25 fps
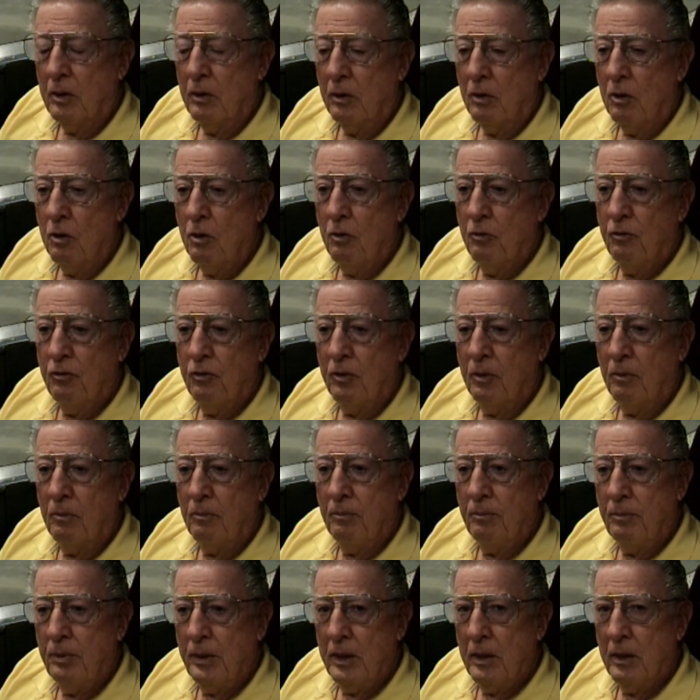to go
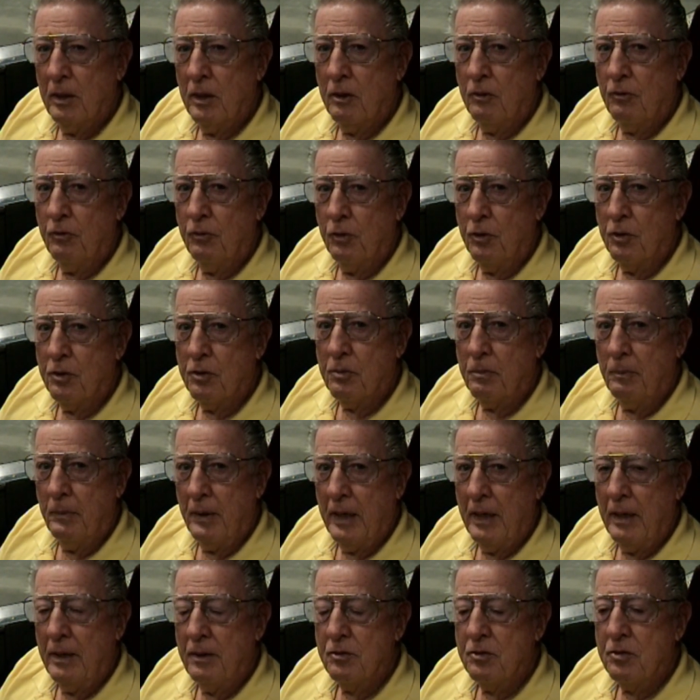from Beale Air Force
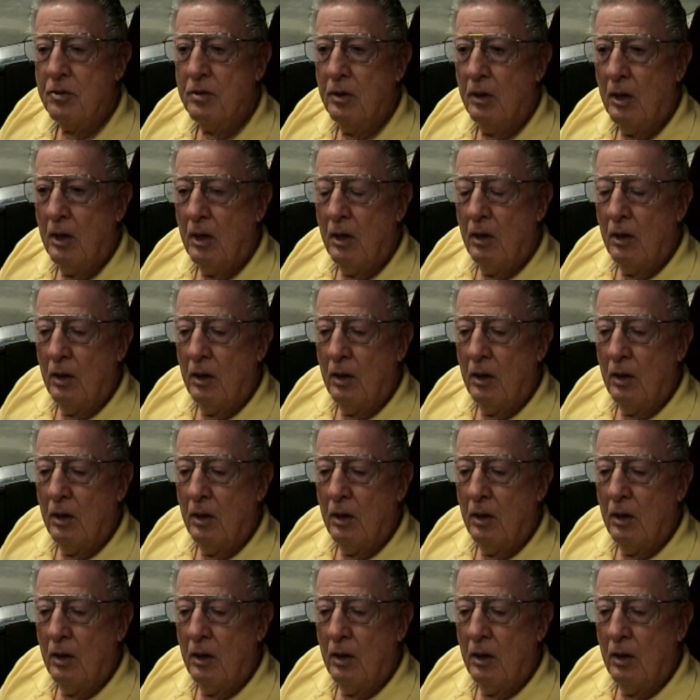Base